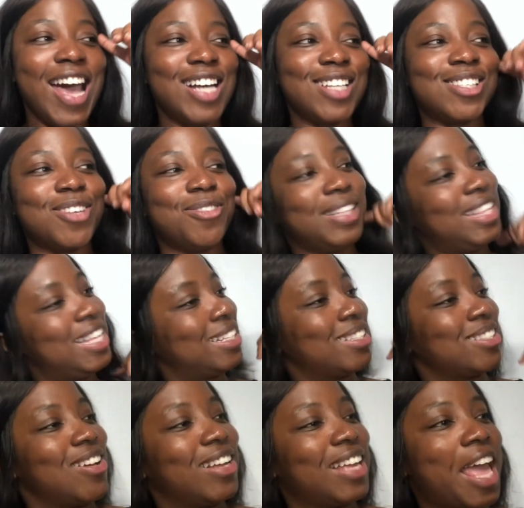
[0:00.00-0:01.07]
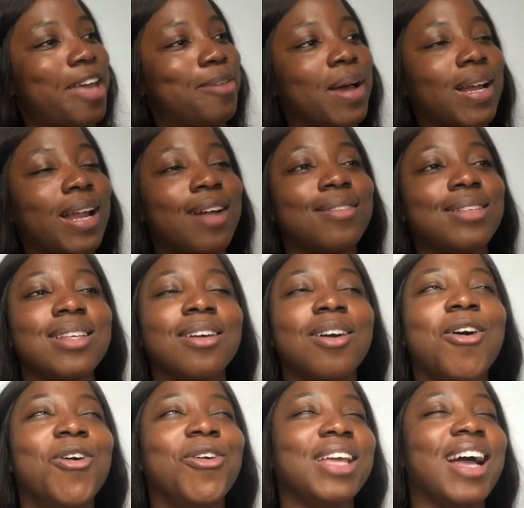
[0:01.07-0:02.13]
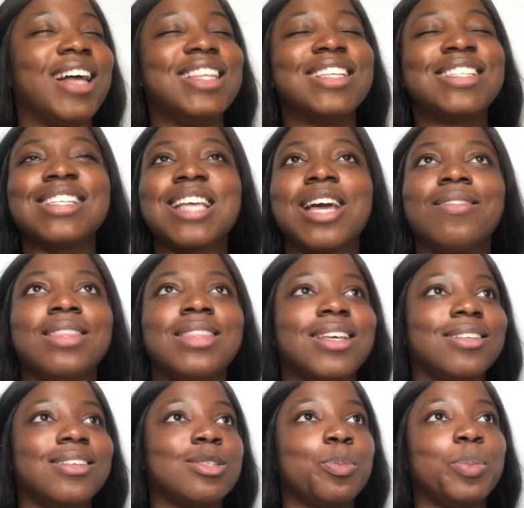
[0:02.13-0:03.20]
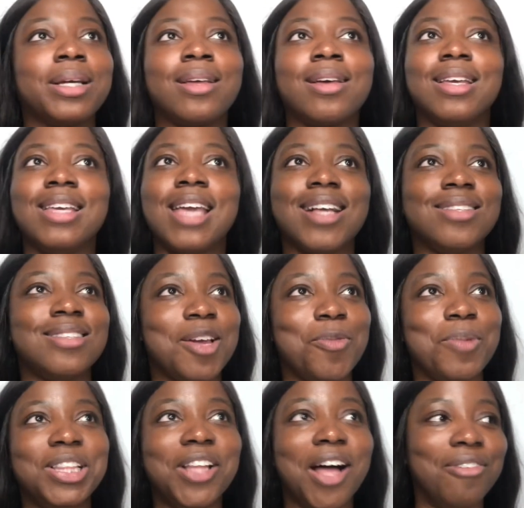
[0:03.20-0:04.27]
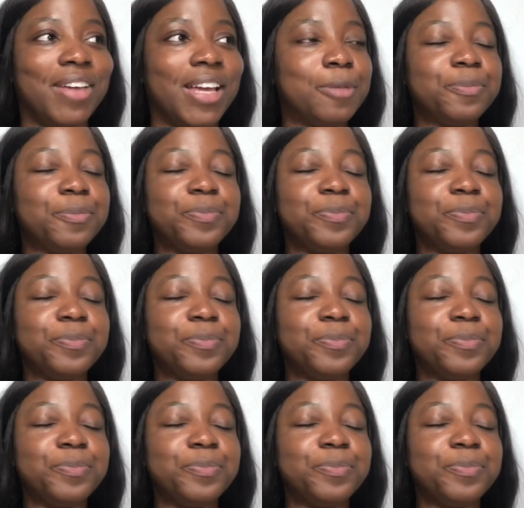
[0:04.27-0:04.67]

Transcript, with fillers: So when this song came out, I was like, oh yeah, this is everything Spica, yes, like we love it.